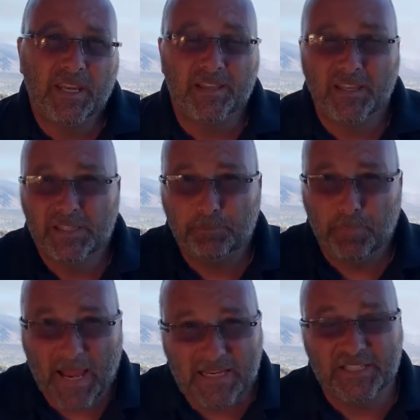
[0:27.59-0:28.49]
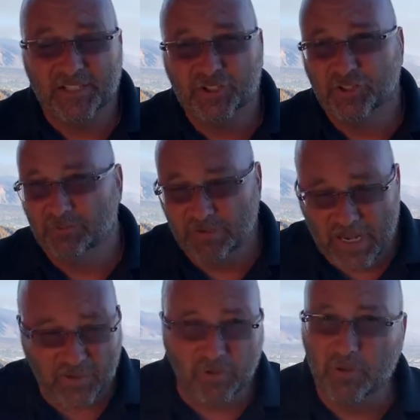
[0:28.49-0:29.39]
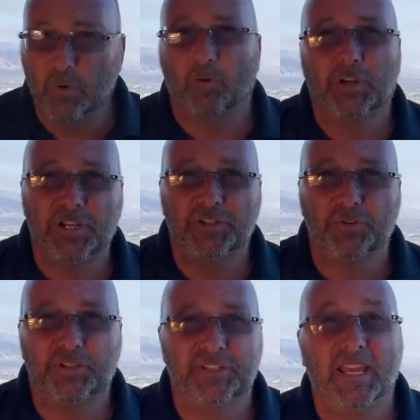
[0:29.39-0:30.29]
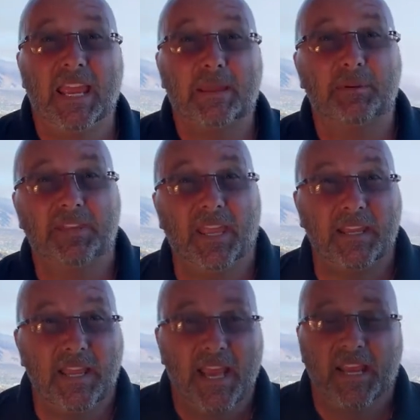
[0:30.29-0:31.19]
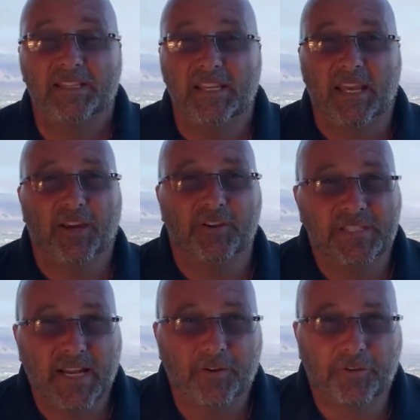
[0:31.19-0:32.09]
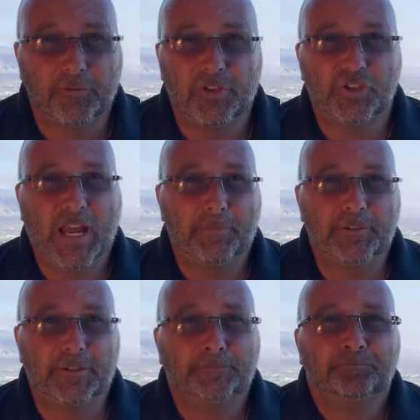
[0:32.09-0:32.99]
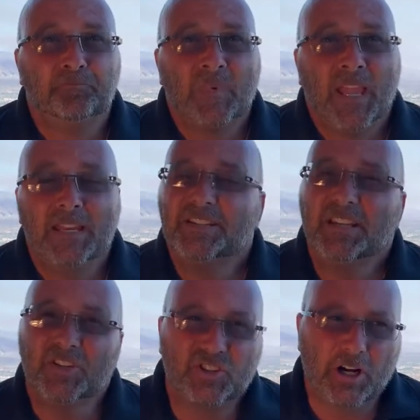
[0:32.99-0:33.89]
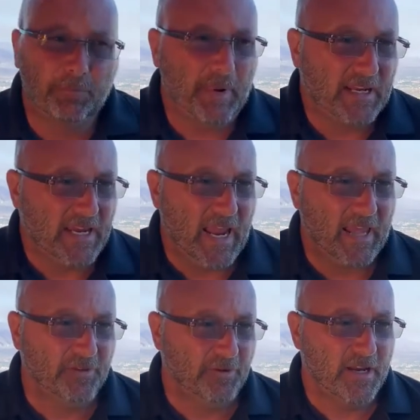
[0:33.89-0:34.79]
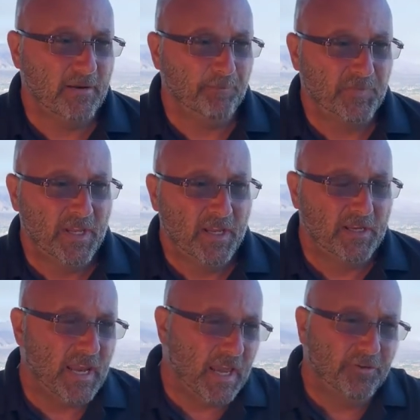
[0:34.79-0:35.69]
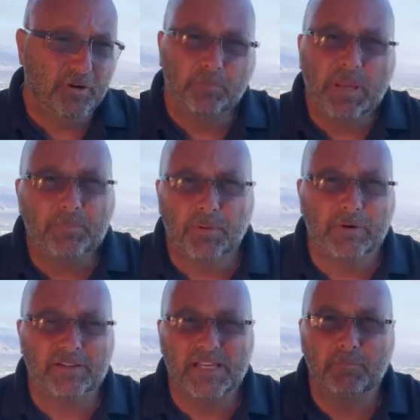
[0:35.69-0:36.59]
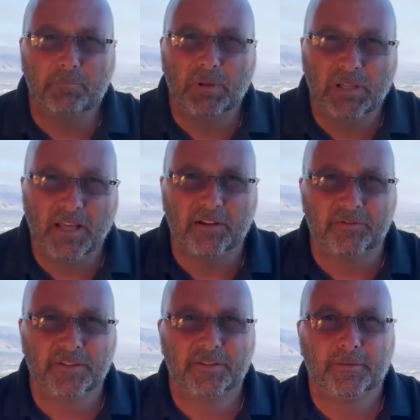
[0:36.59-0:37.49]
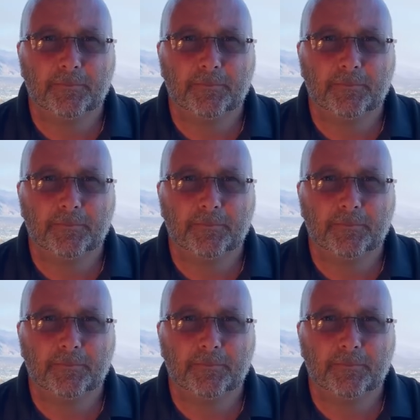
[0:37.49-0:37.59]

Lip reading: in this passage, not only what we're going to do today, but then as he carries it out through the chapter. And he's going to start by gathering people around and say, beloved,